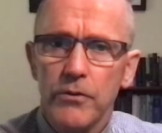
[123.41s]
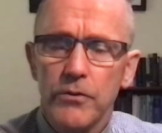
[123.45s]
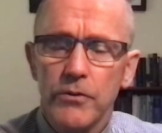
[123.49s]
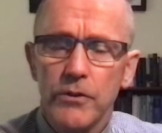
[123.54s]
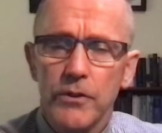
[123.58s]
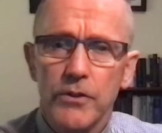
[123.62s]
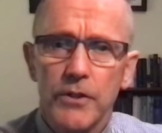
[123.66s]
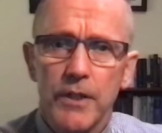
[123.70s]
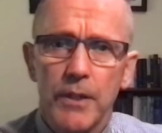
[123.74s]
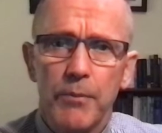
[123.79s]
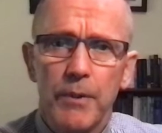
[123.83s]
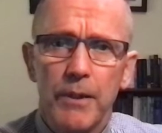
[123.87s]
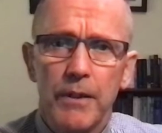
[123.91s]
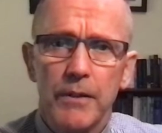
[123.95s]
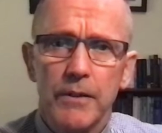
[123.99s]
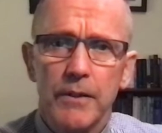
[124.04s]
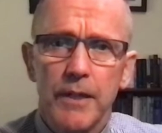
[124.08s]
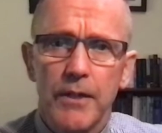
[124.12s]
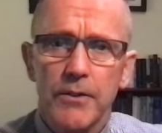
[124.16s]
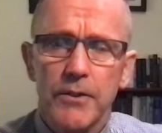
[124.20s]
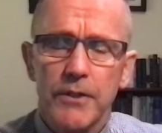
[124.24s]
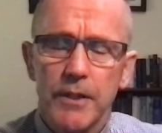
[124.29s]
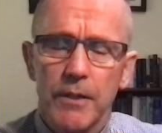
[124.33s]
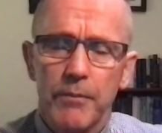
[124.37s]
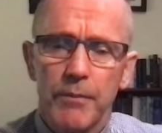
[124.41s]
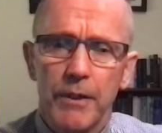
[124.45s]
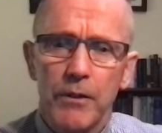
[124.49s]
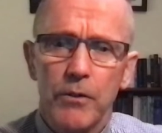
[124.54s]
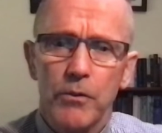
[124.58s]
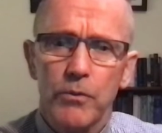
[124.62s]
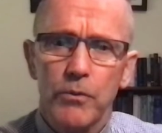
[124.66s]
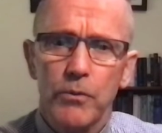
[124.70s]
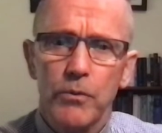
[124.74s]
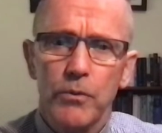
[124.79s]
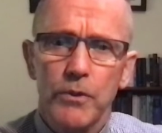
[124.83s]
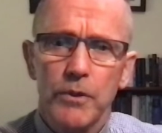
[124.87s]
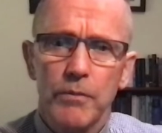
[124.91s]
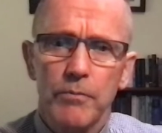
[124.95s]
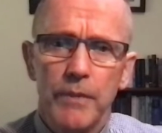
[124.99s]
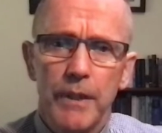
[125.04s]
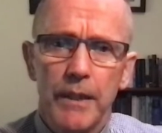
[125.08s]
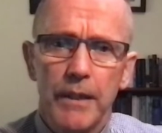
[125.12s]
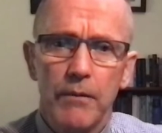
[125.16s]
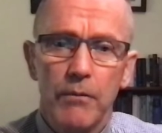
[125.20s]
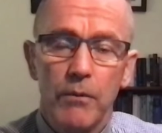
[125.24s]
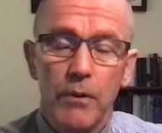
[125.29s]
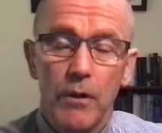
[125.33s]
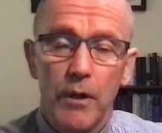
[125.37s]
So someone does something cruel to
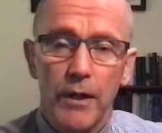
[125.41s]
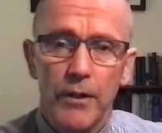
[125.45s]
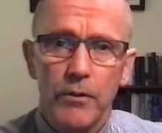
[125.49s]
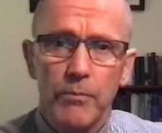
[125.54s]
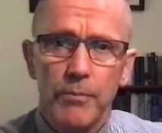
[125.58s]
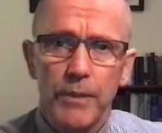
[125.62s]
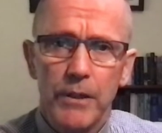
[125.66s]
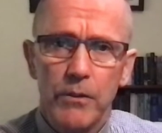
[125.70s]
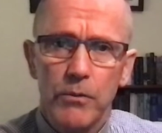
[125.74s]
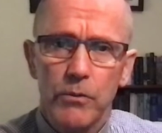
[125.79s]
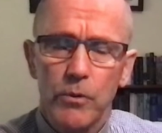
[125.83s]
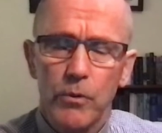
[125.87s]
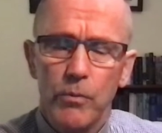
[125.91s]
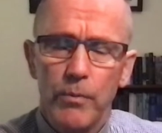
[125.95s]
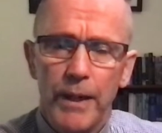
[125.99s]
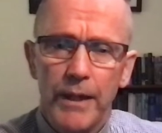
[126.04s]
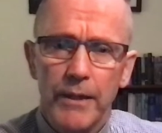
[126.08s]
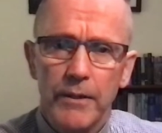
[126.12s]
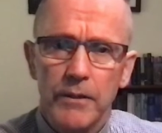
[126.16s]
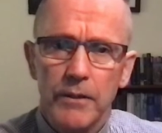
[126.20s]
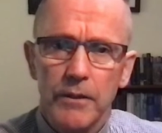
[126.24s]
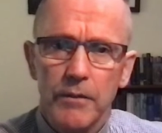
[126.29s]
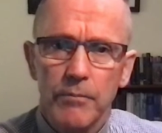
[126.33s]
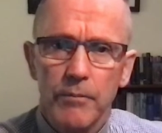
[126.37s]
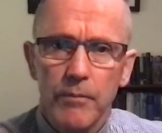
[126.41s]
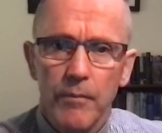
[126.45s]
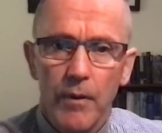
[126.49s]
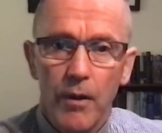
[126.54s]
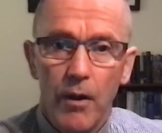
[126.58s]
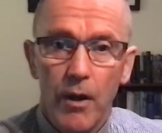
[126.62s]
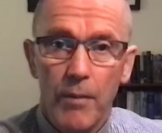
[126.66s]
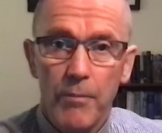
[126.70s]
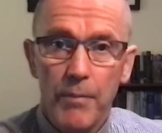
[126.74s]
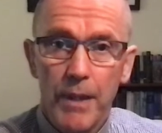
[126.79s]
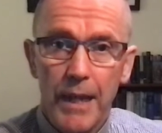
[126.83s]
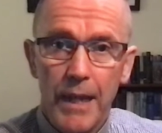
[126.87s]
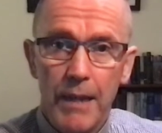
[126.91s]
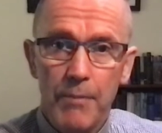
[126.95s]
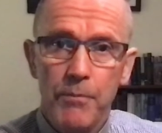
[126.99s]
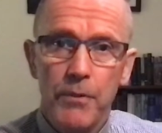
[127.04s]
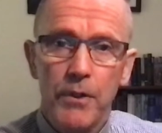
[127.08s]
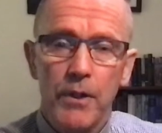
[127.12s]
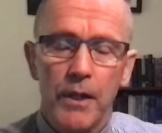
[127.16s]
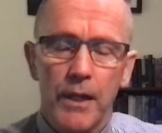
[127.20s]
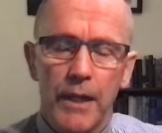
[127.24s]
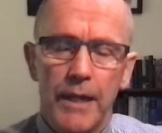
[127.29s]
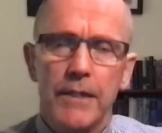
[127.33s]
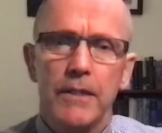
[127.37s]
me, well, I could be cruel back to them. I'm
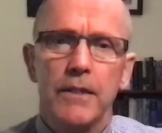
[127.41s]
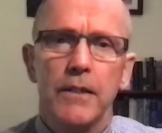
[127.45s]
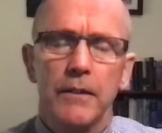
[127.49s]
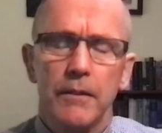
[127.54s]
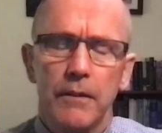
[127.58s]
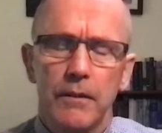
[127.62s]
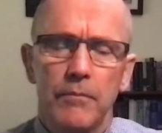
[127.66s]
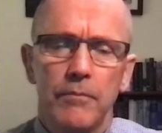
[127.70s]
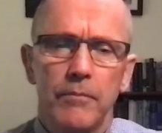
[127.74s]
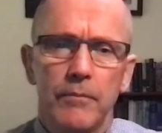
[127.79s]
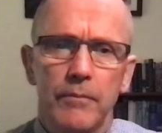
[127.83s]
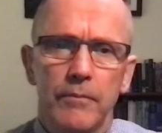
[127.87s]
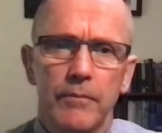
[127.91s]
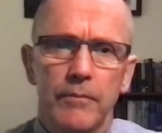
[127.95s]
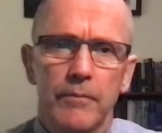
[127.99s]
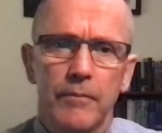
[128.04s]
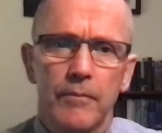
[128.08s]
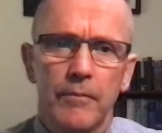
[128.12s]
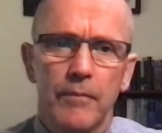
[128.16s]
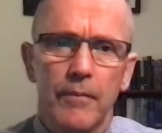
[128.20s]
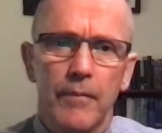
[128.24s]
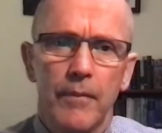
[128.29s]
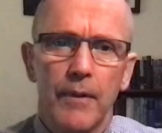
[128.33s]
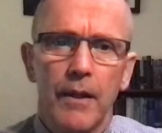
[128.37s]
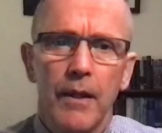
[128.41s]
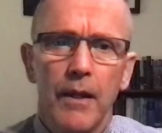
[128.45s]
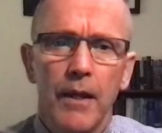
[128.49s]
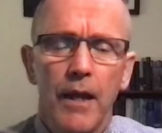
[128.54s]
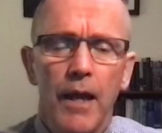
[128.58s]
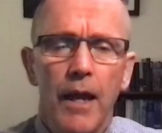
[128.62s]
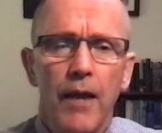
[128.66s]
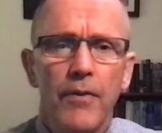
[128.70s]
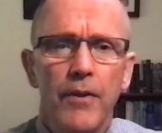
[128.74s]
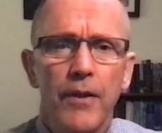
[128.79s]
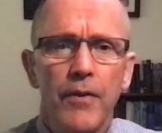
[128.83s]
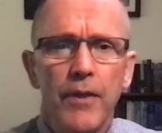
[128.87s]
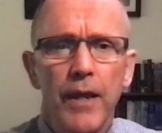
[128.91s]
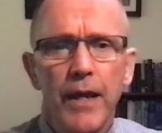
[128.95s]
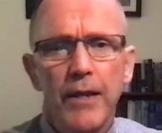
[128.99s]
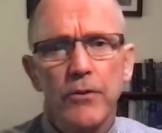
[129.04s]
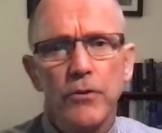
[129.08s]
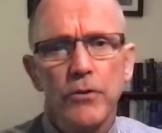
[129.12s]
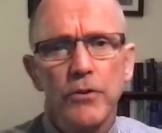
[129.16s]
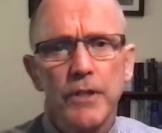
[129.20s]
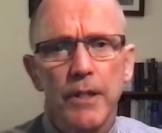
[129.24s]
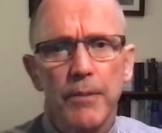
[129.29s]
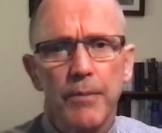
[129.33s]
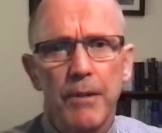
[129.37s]
emulating them. And then they
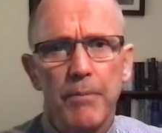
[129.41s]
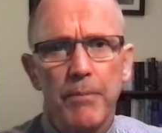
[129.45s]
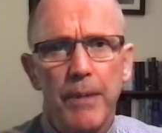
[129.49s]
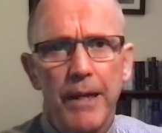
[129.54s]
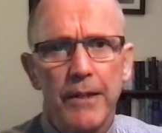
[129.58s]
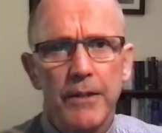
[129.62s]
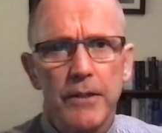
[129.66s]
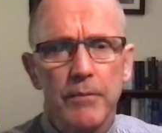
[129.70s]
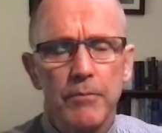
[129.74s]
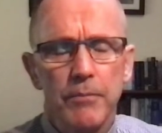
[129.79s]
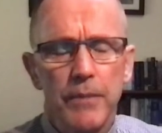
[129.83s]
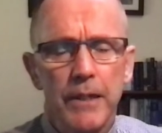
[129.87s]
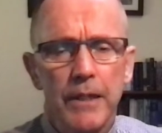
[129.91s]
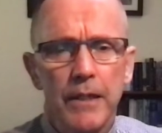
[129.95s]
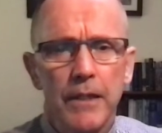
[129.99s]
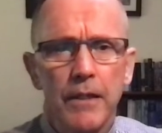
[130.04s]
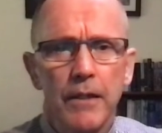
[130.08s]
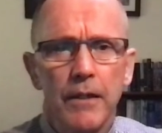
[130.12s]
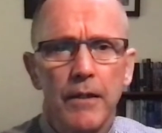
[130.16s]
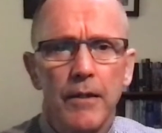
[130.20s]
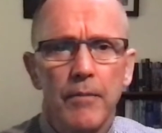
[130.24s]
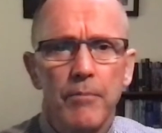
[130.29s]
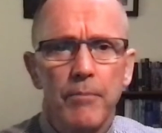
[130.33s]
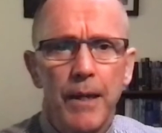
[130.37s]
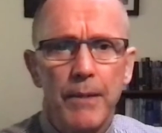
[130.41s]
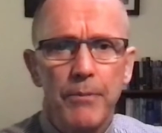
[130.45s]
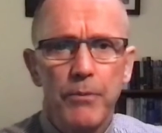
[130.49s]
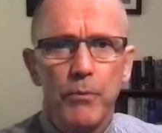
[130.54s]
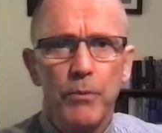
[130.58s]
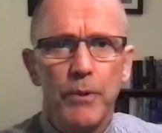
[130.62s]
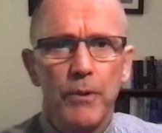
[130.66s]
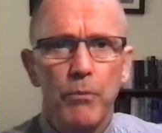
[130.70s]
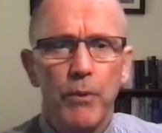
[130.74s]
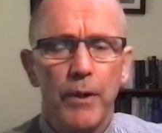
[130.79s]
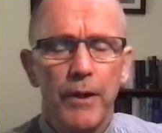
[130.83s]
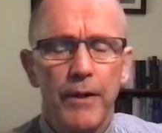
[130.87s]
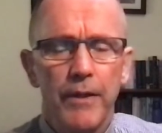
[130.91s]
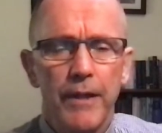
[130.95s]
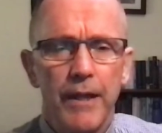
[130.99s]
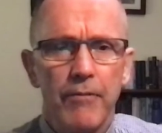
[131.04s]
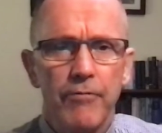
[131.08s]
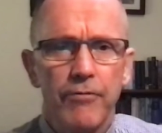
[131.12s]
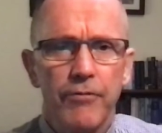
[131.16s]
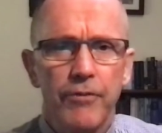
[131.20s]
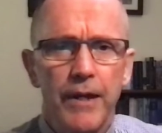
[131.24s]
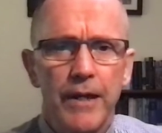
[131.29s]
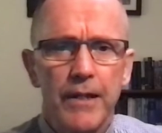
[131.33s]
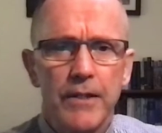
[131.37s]
do something back to me, maybe with one of their
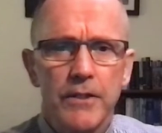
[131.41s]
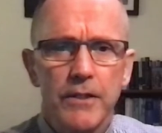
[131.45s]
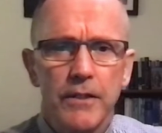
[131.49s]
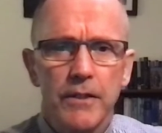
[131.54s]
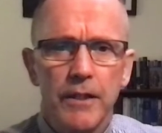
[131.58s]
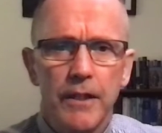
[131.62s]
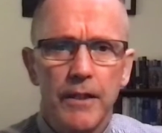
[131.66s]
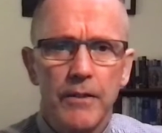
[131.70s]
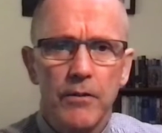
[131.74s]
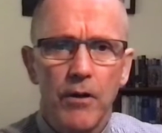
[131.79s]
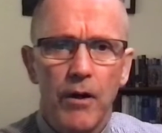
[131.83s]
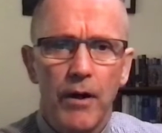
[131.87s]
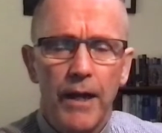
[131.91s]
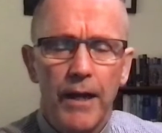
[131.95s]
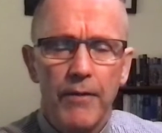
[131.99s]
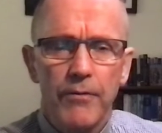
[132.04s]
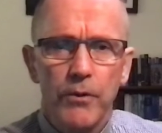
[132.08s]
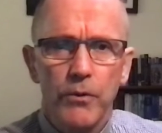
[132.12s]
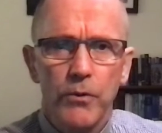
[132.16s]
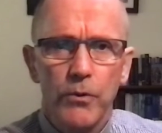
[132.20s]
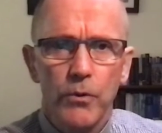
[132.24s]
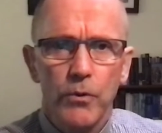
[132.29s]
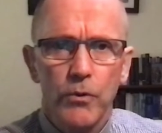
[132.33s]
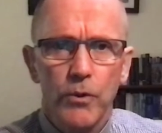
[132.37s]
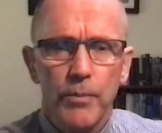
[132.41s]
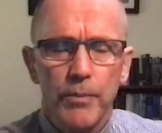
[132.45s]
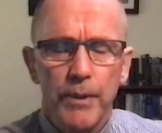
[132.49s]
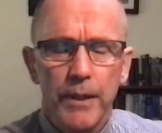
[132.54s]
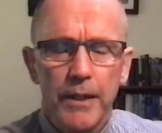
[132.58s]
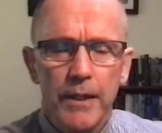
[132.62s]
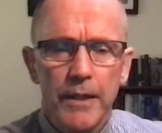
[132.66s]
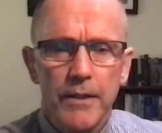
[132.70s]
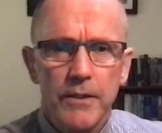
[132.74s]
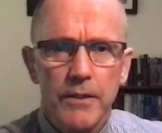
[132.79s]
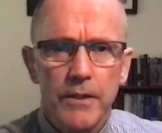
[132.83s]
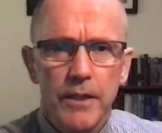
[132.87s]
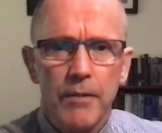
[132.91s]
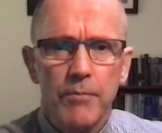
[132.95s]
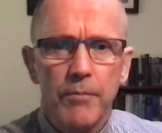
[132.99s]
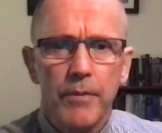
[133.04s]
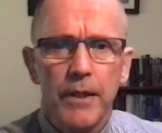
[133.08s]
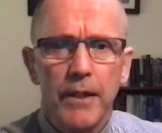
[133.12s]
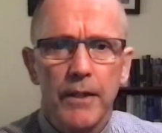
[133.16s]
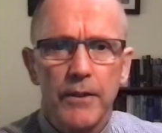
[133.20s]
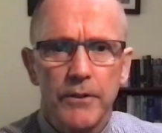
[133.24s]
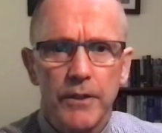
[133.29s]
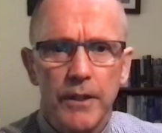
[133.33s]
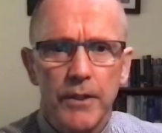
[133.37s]
friends, and then I have a little group against them,
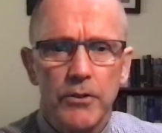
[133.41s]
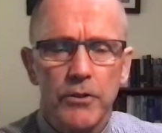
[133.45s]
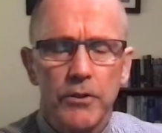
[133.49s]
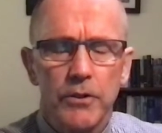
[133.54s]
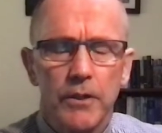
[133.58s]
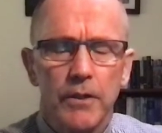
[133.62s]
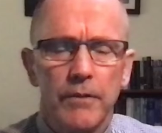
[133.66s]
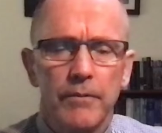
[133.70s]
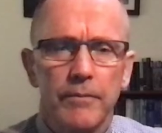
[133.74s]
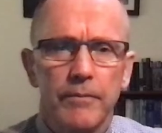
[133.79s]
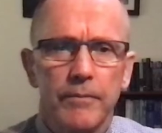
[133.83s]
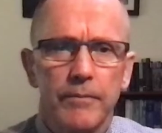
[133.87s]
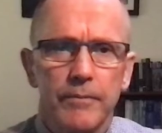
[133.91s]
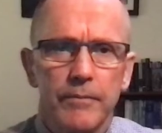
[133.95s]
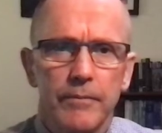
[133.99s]
etc.